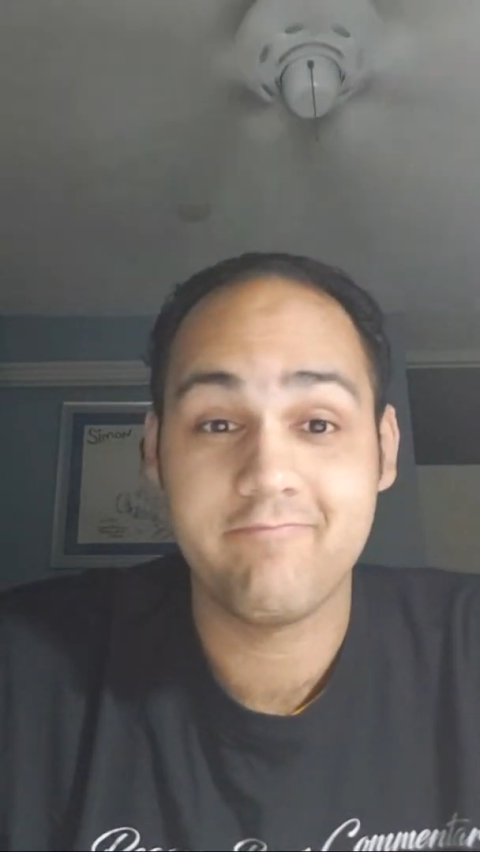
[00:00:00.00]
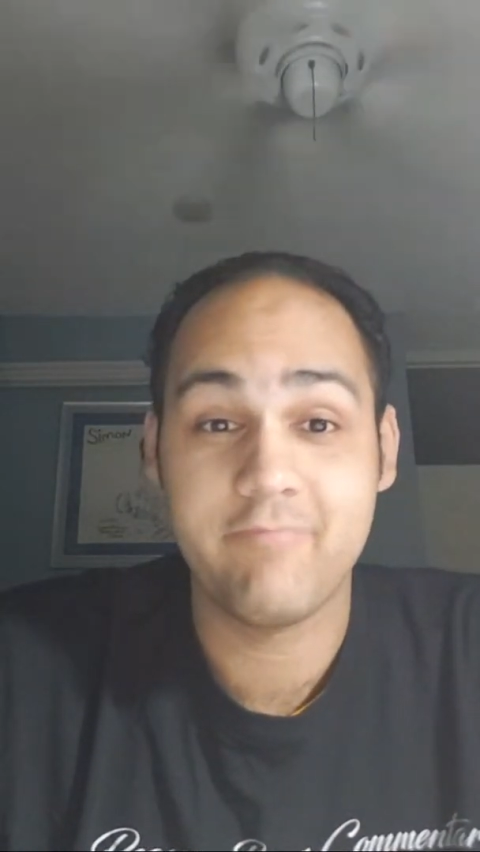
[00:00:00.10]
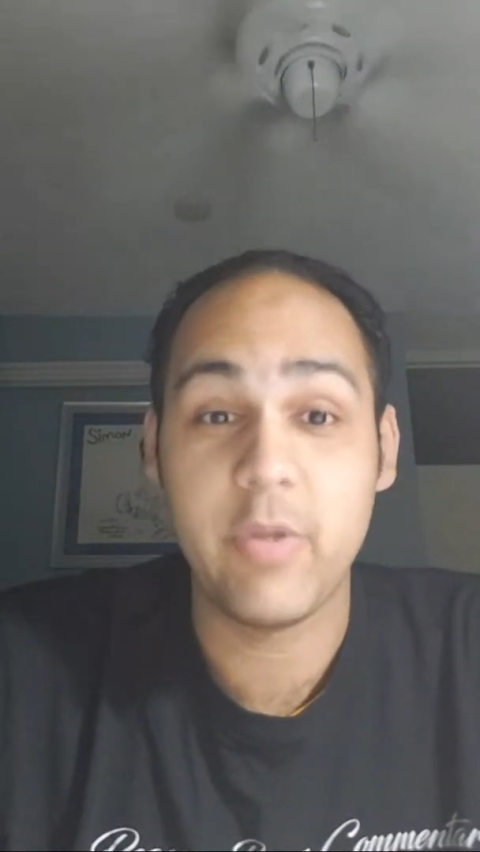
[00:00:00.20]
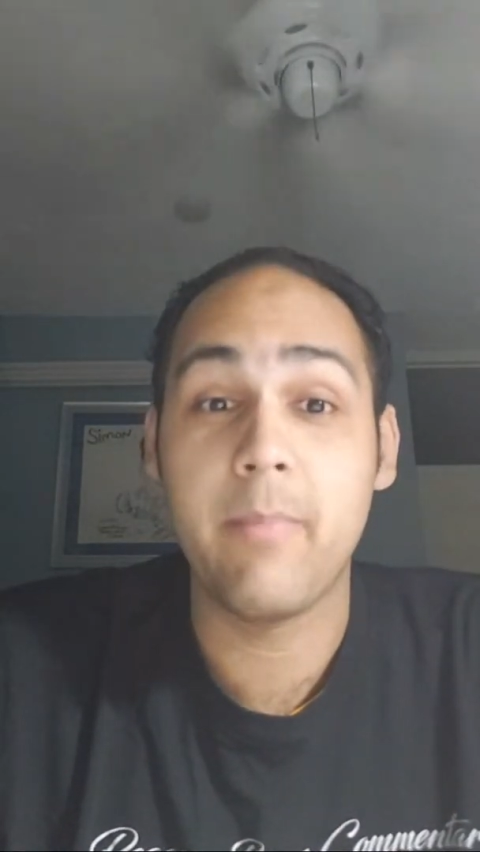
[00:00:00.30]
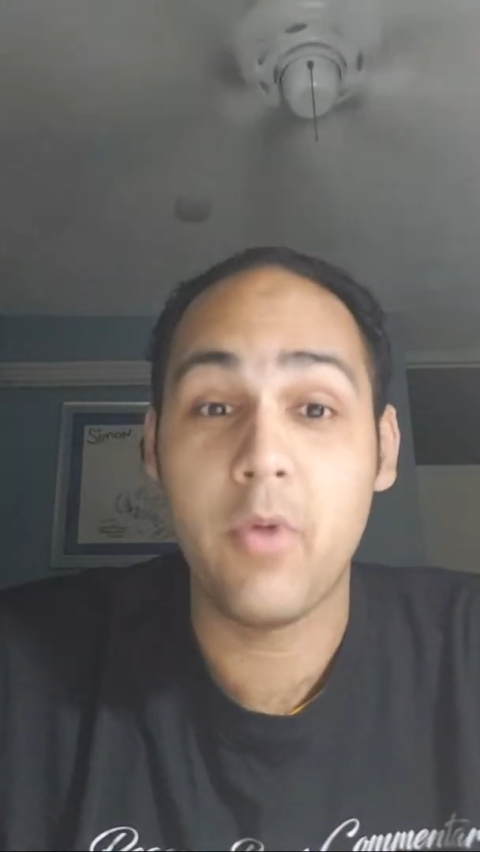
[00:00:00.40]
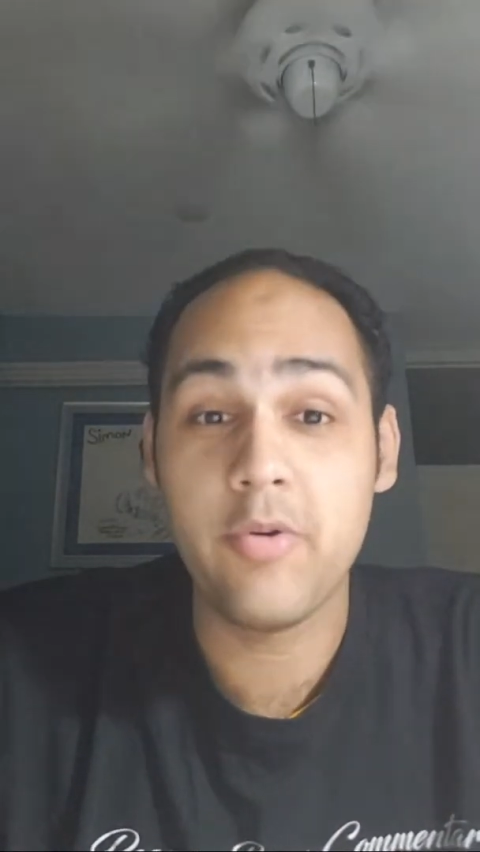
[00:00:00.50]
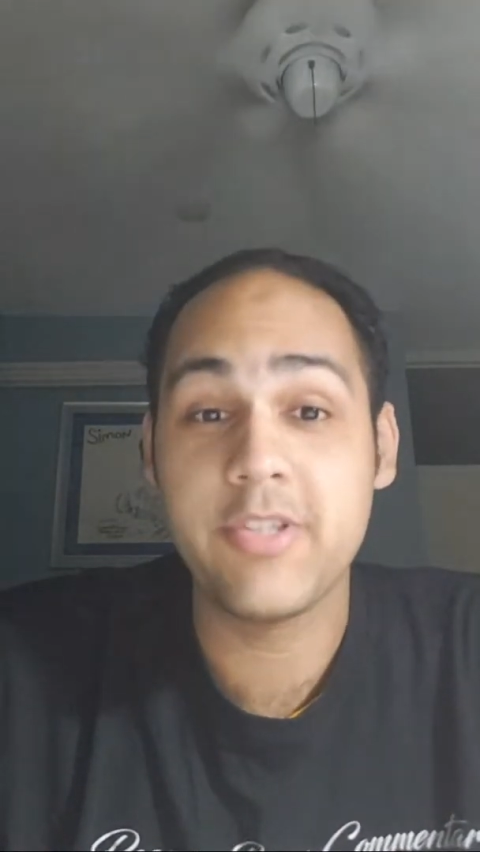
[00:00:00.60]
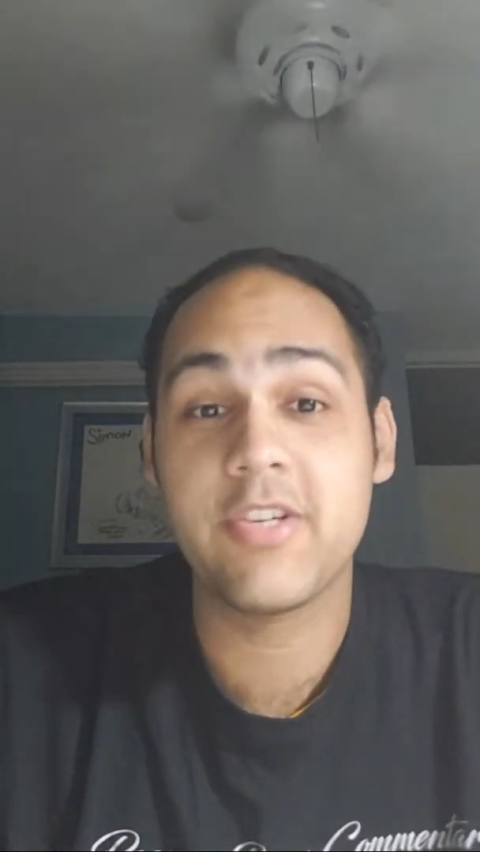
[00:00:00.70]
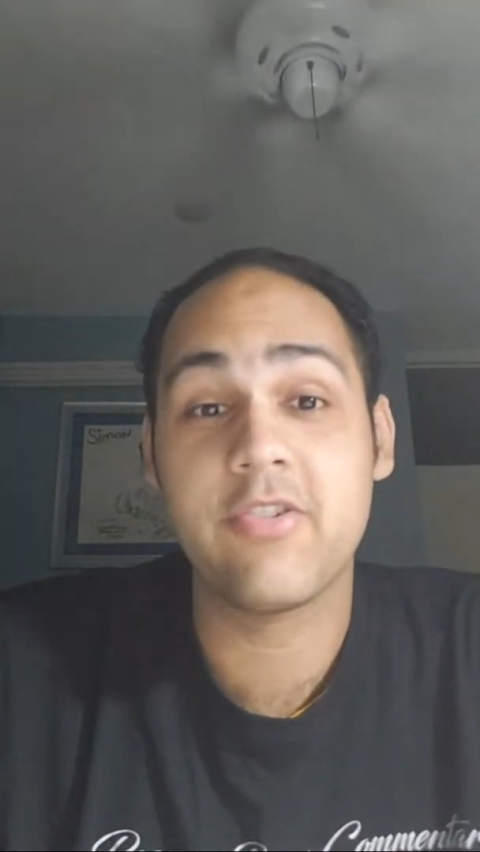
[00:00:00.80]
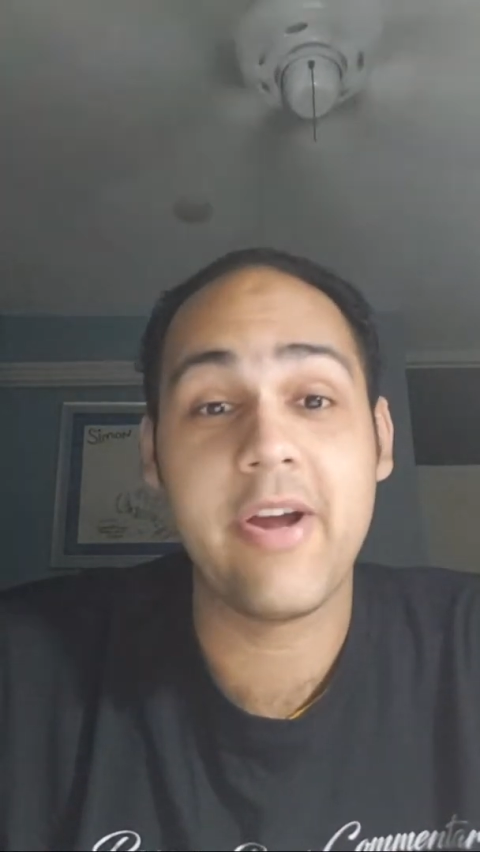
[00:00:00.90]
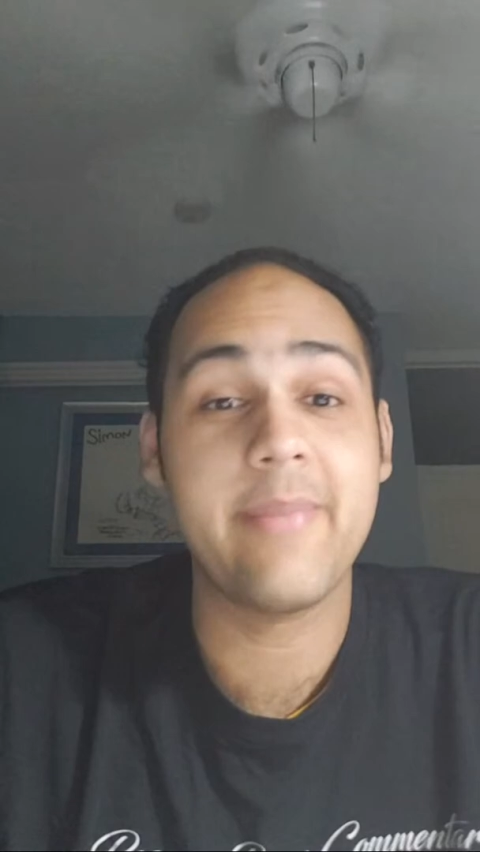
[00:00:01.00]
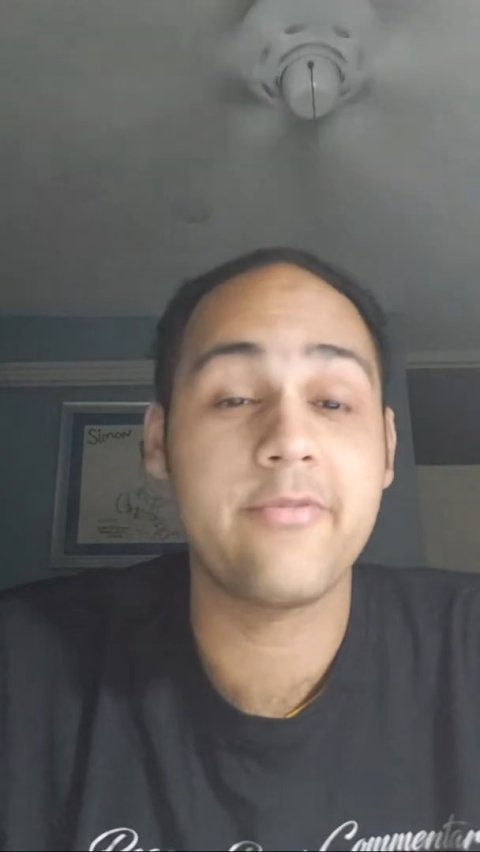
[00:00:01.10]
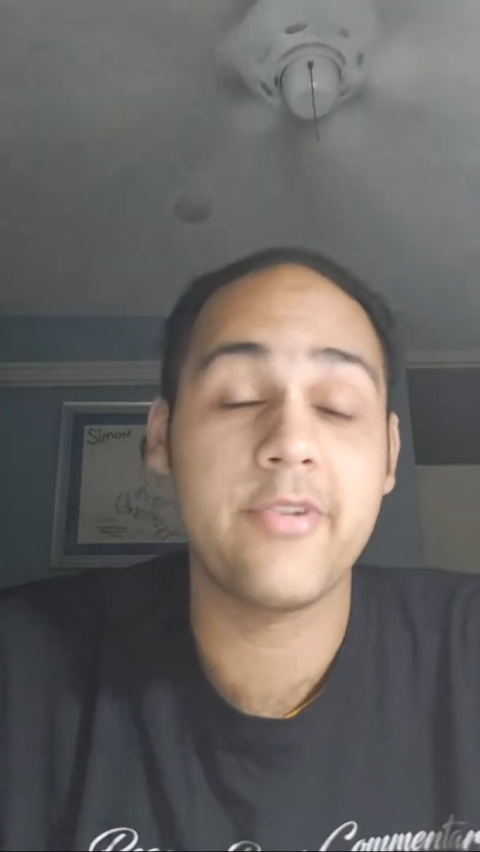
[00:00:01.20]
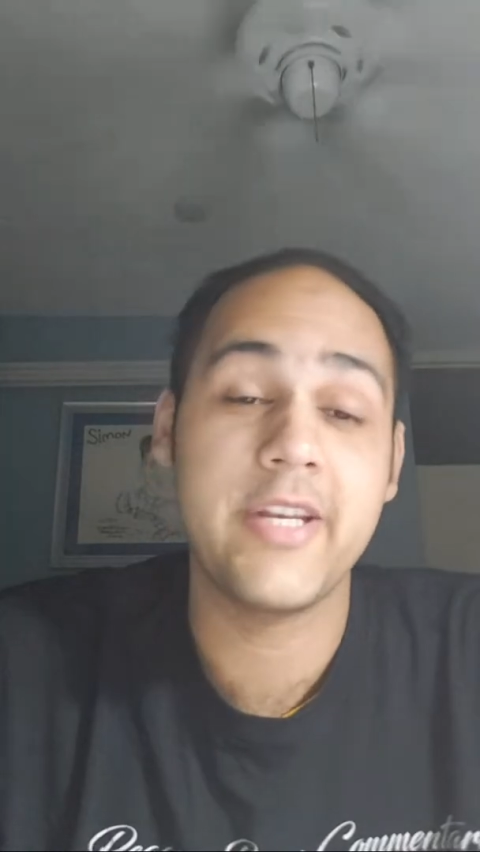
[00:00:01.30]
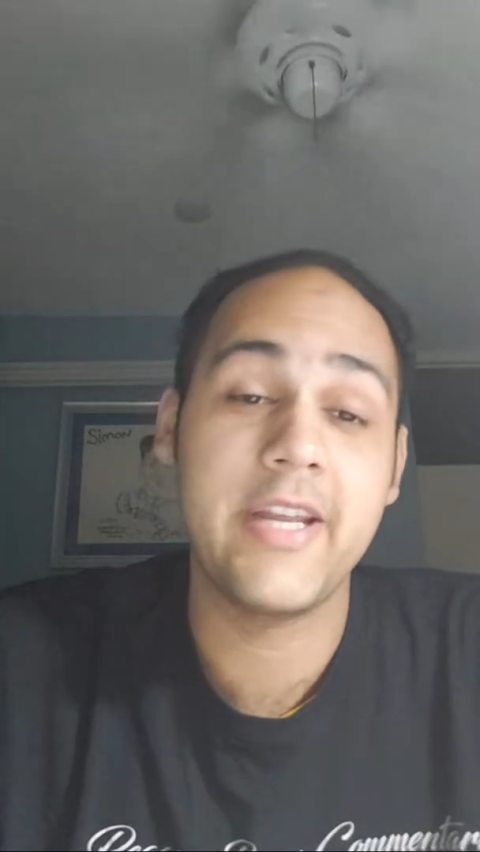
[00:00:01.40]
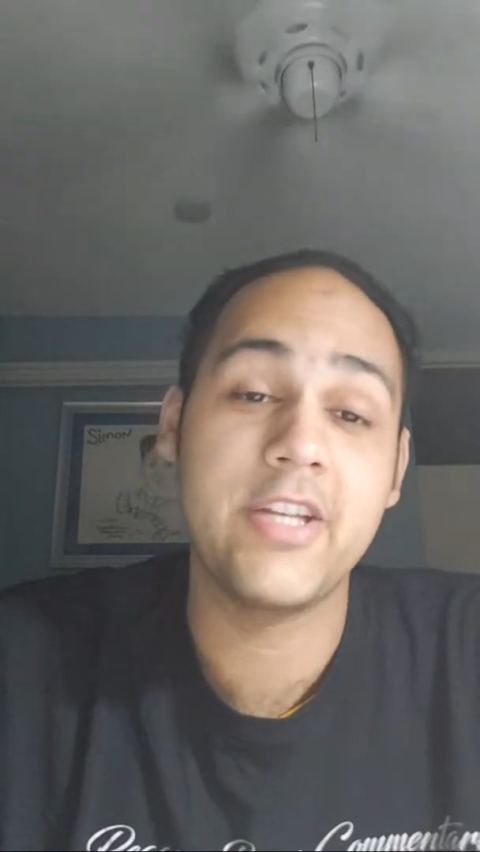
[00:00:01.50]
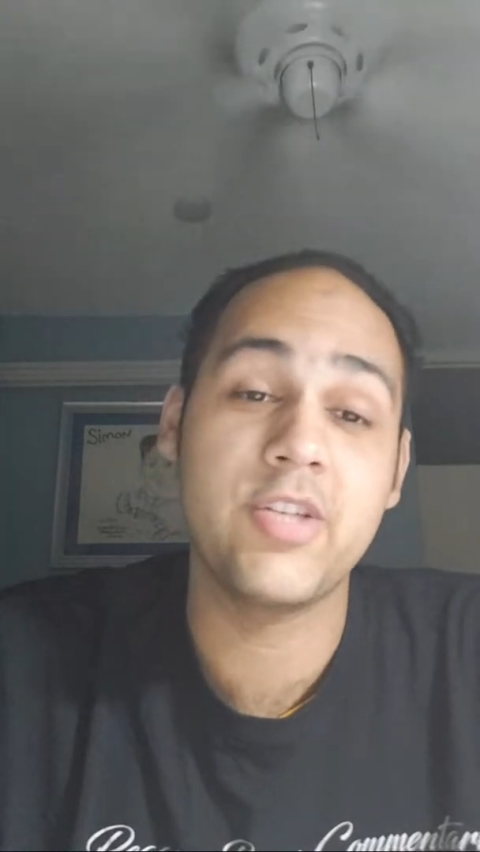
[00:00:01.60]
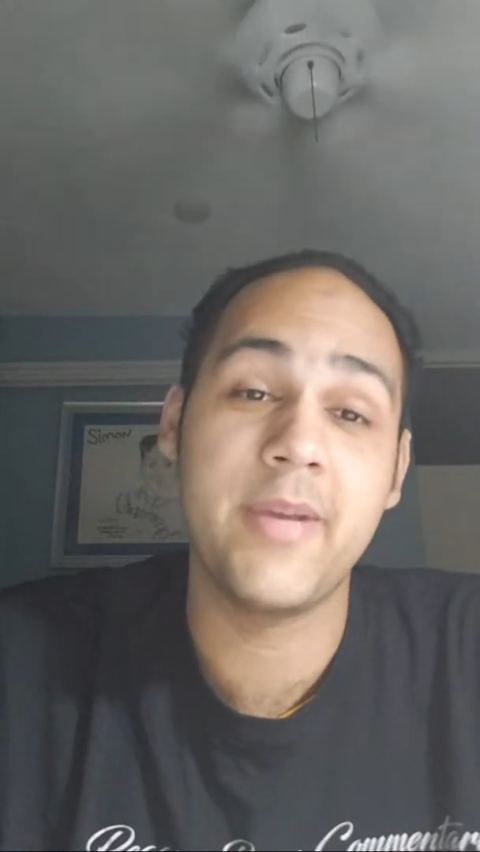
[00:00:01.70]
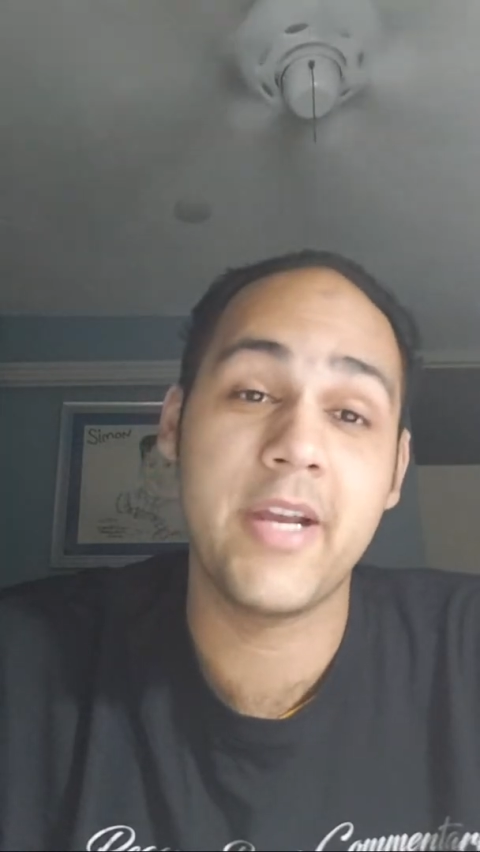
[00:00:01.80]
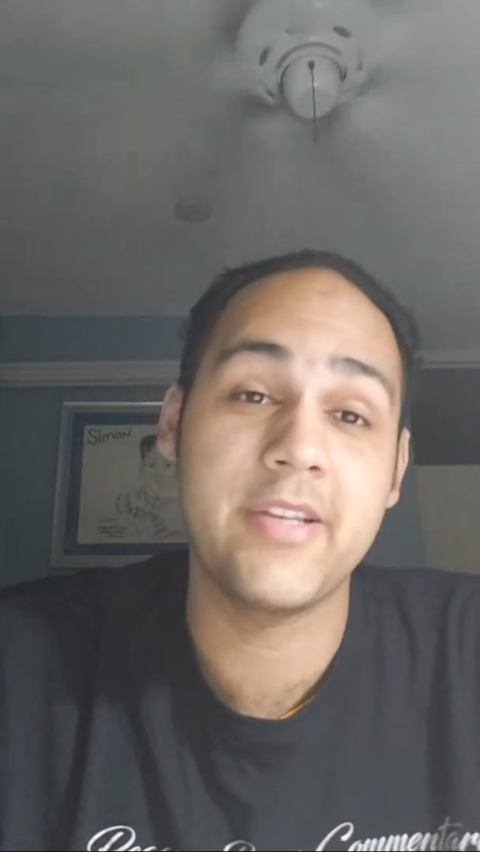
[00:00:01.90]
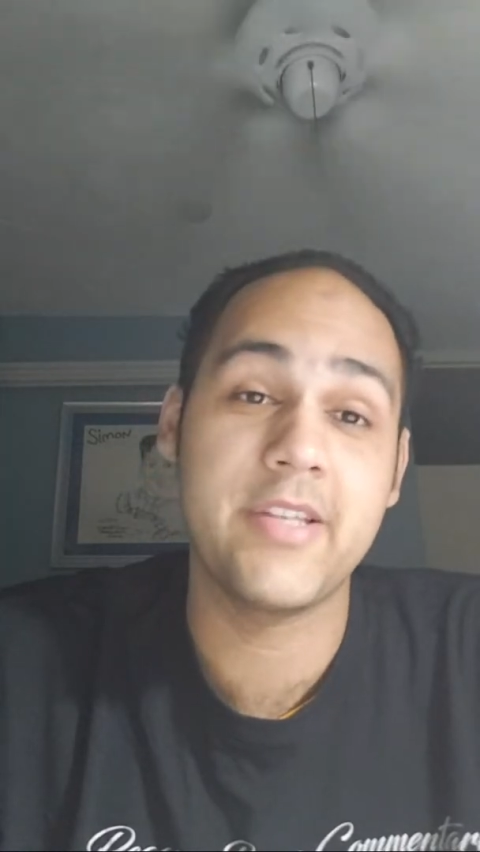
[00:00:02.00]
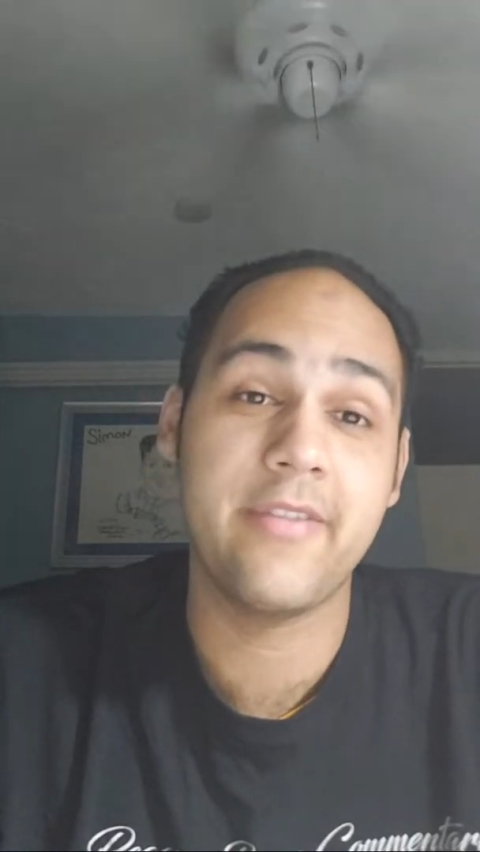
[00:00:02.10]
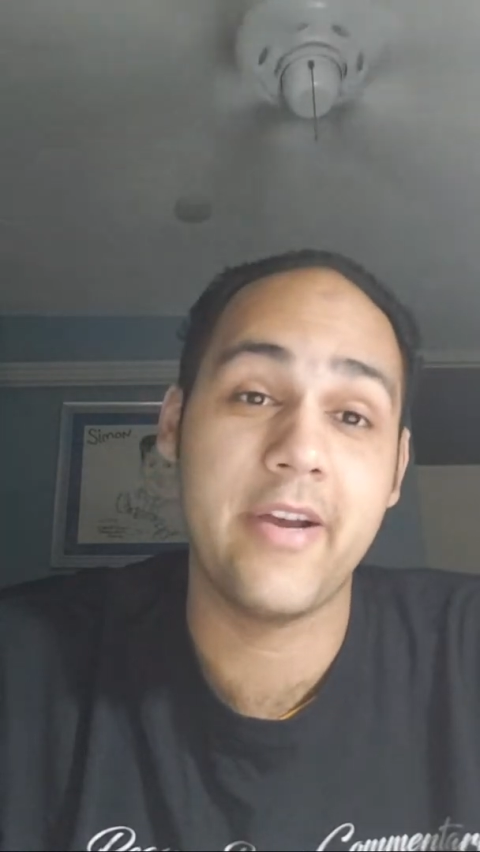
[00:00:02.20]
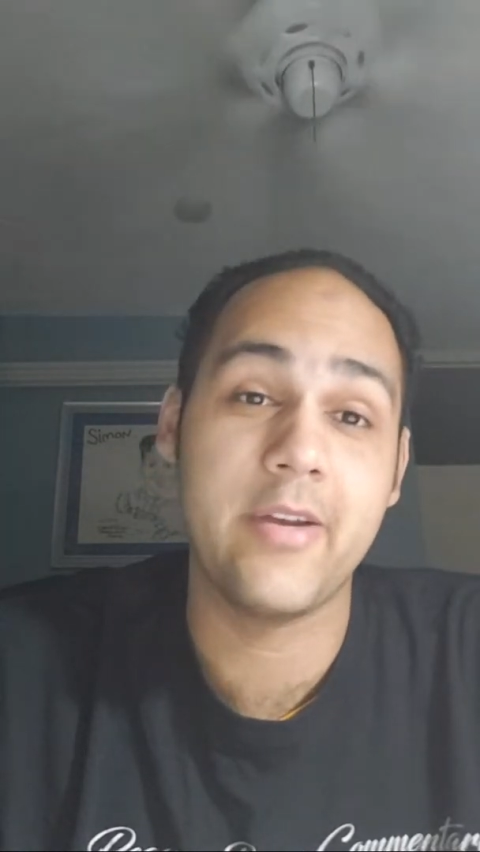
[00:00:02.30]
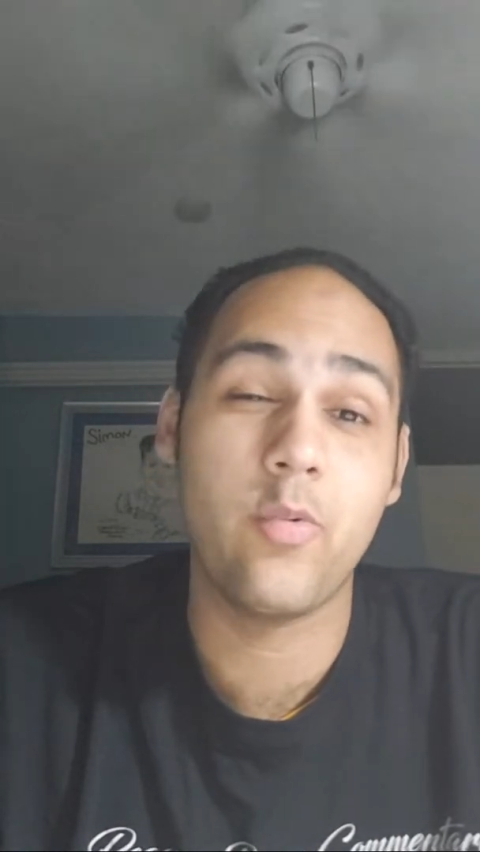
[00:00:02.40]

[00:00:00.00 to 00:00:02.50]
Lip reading: The most crime-free day Jamaica has ever had.